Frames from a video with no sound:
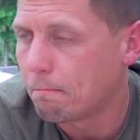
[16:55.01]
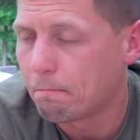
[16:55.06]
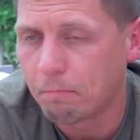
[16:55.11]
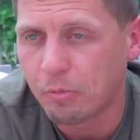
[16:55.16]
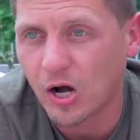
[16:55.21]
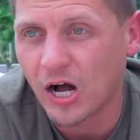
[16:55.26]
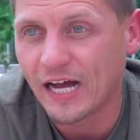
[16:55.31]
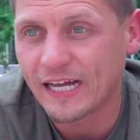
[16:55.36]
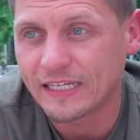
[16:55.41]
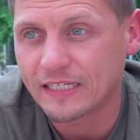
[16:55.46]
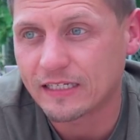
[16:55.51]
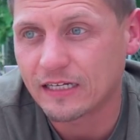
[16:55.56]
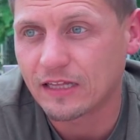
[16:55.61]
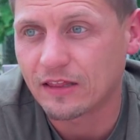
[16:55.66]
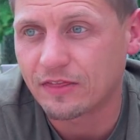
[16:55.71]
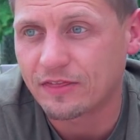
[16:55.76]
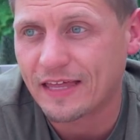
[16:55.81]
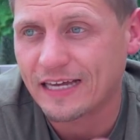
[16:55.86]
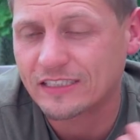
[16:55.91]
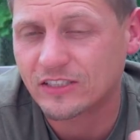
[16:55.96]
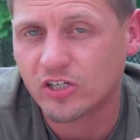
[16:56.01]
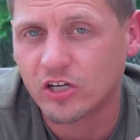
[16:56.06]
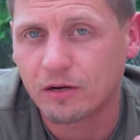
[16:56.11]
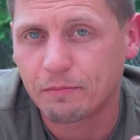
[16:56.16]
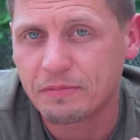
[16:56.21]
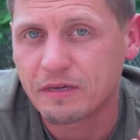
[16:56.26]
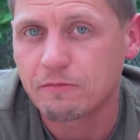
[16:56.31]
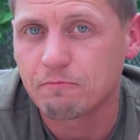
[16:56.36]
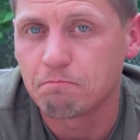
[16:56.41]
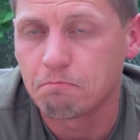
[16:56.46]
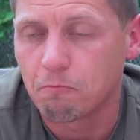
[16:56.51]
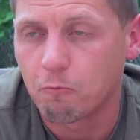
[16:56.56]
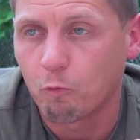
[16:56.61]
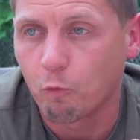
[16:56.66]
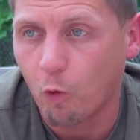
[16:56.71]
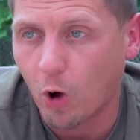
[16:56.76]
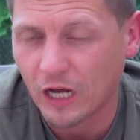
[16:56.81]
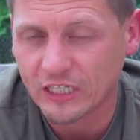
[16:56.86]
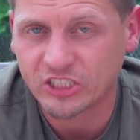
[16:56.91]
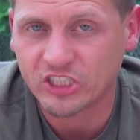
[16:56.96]
But that's going to be
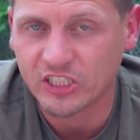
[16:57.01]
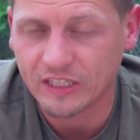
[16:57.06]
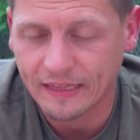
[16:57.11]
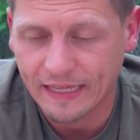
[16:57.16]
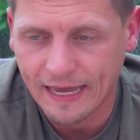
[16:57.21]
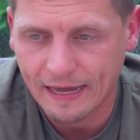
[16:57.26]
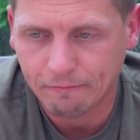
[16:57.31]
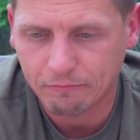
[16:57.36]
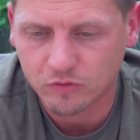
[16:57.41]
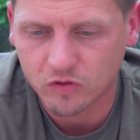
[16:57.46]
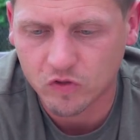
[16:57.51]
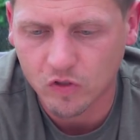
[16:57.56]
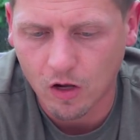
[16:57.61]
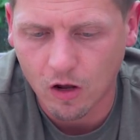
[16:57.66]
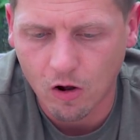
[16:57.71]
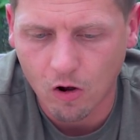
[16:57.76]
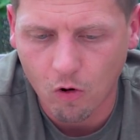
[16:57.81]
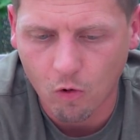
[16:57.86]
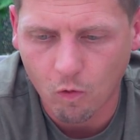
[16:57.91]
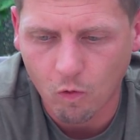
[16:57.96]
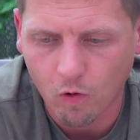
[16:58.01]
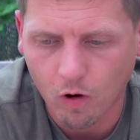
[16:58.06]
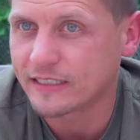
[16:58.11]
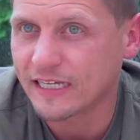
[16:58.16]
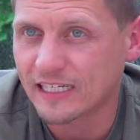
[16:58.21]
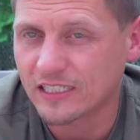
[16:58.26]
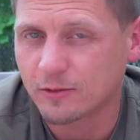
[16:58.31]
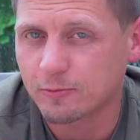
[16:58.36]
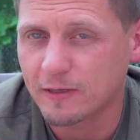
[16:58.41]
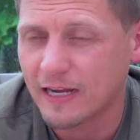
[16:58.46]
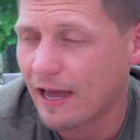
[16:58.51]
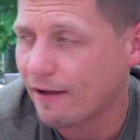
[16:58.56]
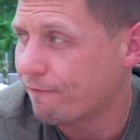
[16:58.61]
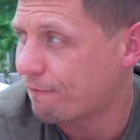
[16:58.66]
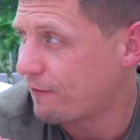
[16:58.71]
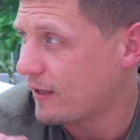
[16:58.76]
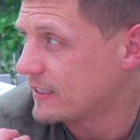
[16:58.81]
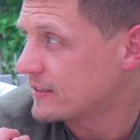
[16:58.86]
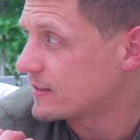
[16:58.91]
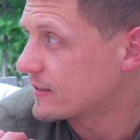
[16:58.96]
watching them. So yes, we have
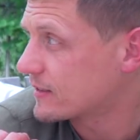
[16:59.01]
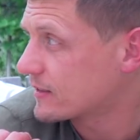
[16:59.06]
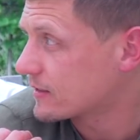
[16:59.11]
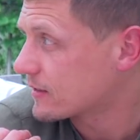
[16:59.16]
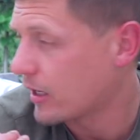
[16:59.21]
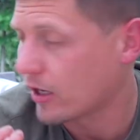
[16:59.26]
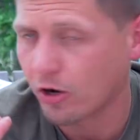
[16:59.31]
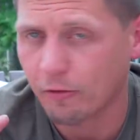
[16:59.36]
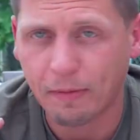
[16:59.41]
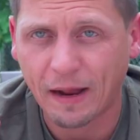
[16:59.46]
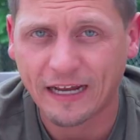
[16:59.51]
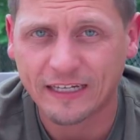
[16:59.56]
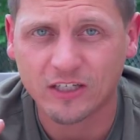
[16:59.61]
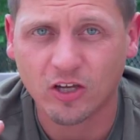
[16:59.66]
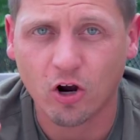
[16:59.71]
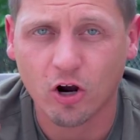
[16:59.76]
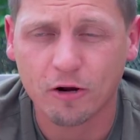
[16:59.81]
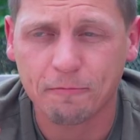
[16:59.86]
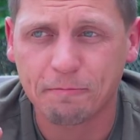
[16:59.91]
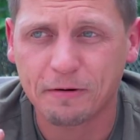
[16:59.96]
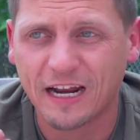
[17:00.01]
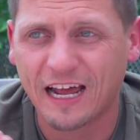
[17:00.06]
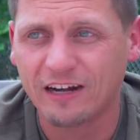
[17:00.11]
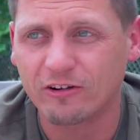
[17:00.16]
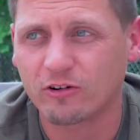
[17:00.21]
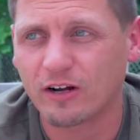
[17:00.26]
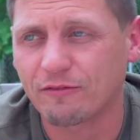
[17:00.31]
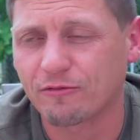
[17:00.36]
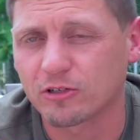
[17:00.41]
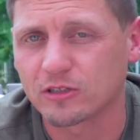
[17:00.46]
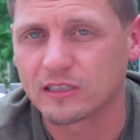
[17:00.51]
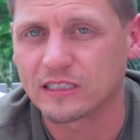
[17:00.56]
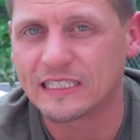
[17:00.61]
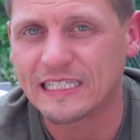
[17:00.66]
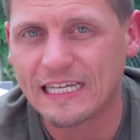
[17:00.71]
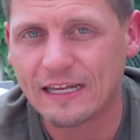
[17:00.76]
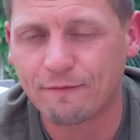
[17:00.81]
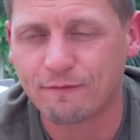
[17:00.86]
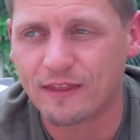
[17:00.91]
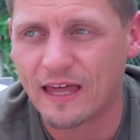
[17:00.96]
fence in our backyard, but I don't ever
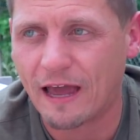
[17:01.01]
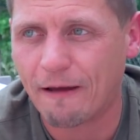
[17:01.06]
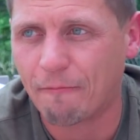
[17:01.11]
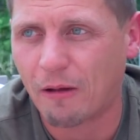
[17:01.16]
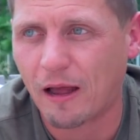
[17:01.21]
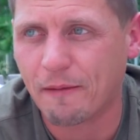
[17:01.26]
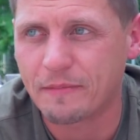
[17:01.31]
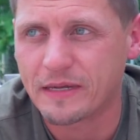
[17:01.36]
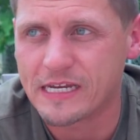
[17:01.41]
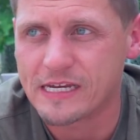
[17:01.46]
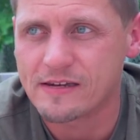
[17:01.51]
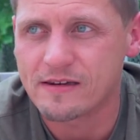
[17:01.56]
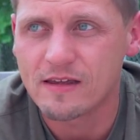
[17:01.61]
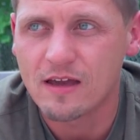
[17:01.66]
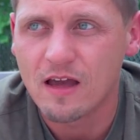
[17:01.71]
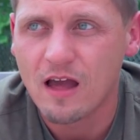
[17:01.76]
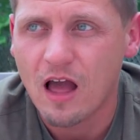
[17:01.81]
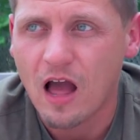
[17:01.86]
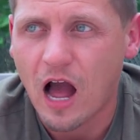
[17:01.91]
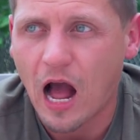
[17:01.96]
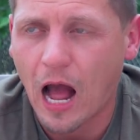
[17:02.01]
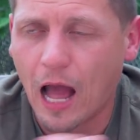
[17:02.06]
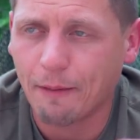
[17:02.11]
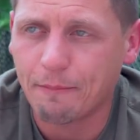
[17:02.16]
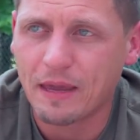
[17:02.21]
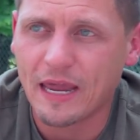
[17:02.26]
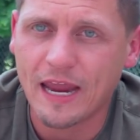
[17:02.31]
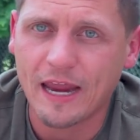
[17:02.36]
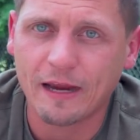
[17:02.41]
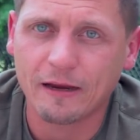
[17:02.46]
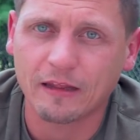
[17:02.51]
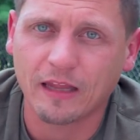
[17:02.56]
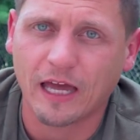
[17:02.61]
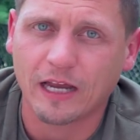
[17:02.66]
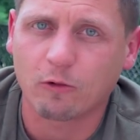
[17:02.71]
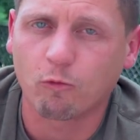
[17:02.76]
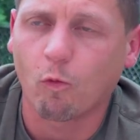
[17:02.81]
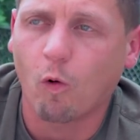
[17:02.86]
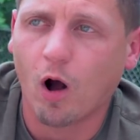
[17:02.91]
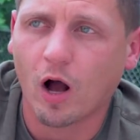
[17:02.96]
leave them. I mean, I may
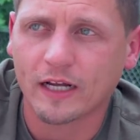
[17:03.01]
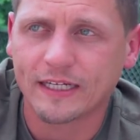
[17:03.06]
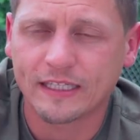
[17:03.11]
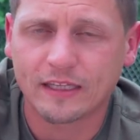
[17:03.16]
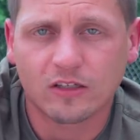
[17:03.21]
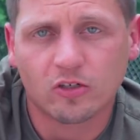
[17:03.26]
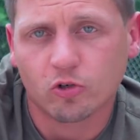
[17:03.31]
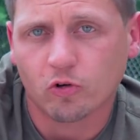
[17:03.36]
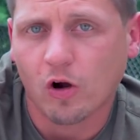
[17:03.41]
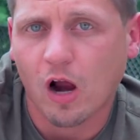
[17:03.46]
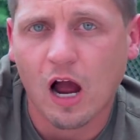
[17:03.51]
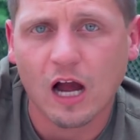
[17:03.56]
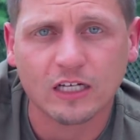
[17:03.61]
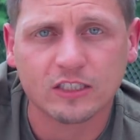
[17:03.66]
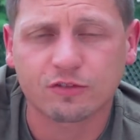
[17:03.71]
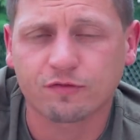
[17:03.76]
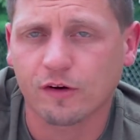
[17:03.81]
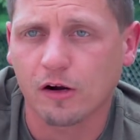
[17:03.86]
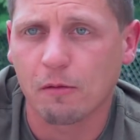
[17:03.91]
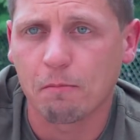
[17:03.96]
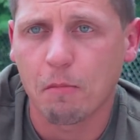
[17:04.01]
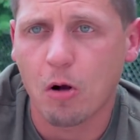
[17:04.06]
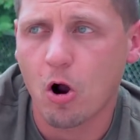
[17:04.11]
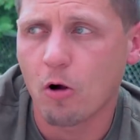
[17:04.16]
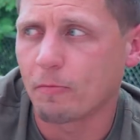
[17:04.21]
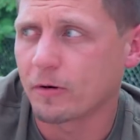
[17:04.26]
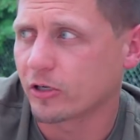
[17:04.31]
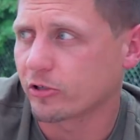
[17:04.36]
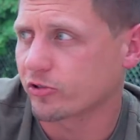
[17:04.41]
like walk in the garage for a moment